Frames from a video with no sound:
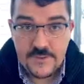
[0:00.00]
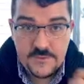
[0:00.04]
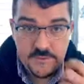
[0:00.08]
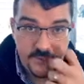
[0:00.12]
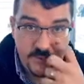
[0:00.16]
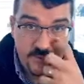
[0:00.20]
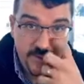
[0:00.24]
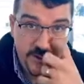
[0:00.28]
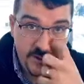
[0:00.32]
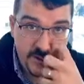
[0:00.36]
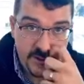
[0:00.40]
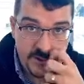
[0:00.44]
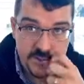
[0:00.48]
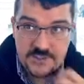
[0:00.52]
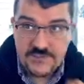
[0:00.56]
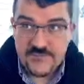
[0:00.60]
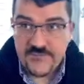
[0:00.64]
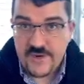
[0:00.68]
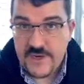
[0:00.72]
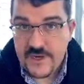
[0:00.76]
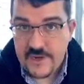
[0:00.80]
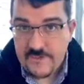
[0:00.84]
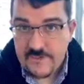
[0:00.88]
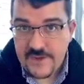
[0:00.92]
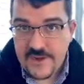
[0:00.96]
1
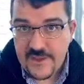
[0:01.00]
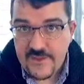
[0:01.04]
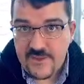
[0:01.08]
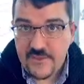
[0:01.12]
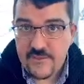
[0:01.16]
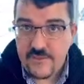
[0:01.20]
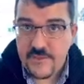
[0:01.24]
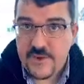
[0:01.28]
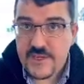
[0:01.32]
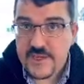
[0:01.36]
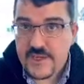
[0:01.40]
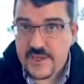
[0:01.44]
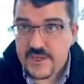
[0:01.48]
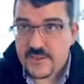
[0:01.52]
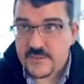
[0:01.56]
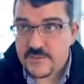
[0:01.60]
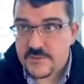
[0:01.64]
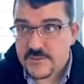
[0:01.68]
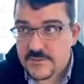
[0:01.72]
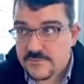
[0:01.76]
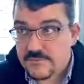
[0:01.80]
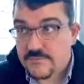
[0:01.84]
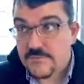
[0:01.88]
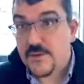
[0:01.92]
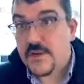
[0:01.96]
divided by 3
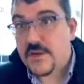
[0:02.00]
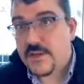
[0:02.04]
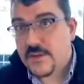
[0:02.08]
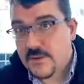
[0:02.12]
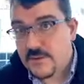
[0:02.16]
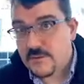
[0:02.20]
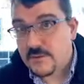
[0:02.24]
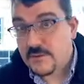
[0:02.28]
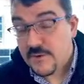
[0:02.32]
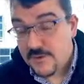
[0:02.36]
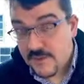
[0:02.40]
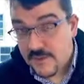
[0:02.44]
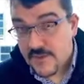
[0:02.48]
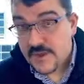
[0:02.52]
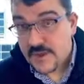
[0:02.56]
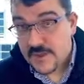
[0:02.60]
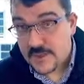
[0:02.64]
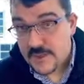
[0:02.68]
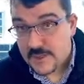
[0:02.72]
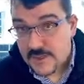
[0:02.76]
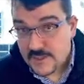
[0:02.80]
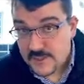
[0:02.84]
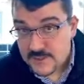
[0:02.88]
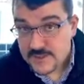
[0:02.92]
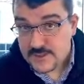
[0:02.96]
is what you would think
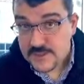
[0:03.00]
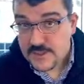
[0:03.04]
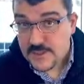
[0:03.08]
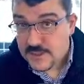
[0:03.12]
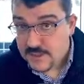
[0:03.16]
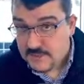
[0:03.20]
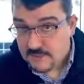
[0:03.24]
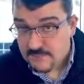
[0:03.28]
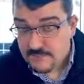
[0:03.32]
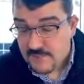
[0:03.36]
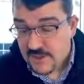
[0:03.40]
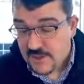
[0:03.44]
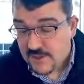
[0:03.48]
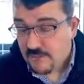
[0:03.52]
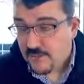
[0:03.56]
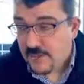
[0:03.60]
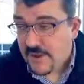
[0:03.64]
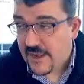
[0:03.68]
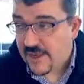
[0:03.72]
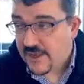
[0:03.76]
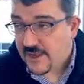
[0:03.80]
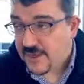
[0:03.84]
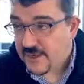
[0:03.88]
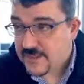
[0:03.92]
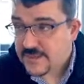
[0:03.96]
it is in
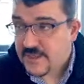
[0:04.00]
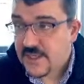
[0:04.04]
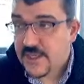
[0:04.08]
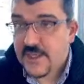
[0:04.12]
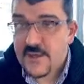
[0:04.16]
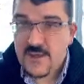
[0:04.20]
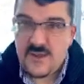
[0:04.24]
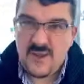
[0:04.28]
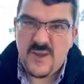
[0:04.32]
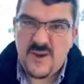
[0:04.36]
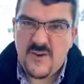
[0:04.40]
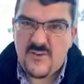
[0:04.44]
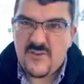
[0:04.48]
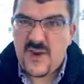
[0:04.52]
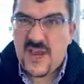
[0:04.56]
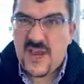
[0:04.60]
mathematics, and you have to